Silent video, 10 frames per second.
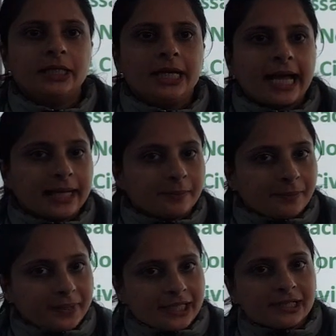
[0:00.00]
and
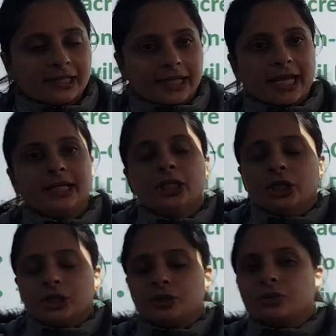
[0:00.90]
please again
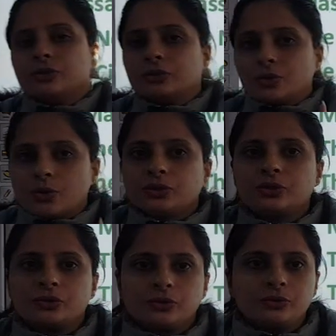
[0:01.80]
you go
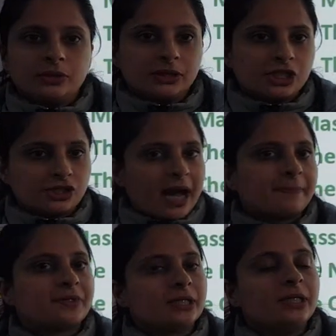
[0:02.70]
through the
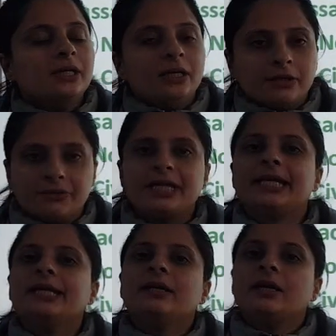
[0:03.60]
chapter
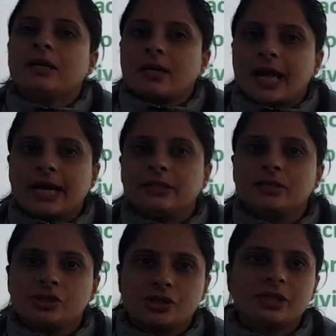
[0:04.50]
reading
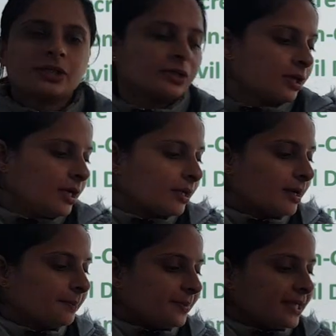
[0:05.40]
and just
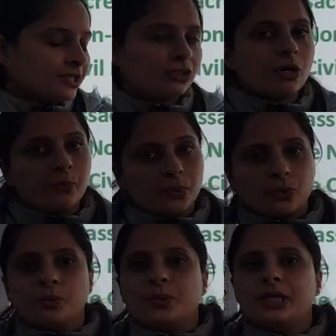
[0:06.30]
complete your
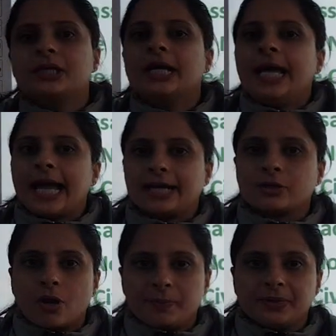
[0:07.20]
book work and
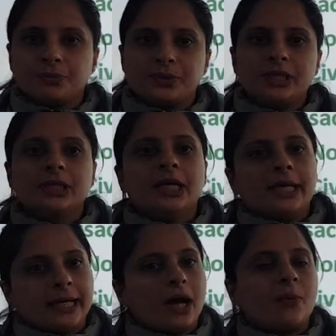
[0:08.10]
copy work.
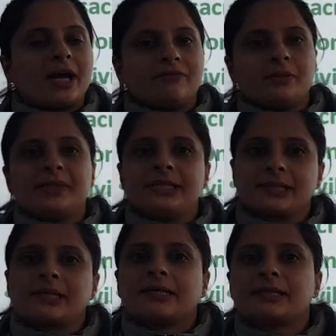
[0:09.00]
Now I will be
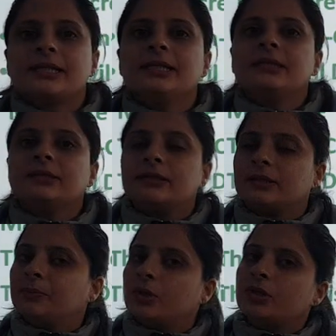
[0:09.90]
discussing the
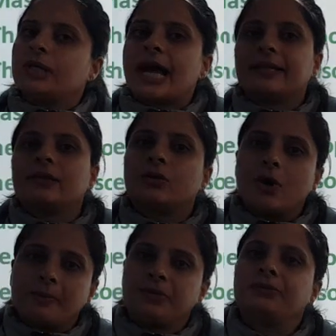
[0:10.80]
book and the
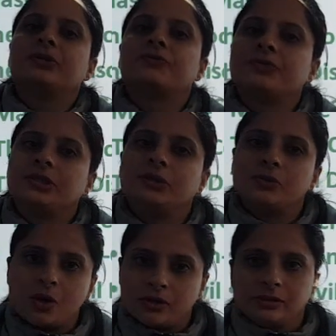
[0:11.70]
copy work with you
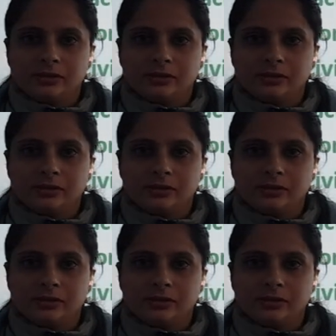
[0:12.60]
all.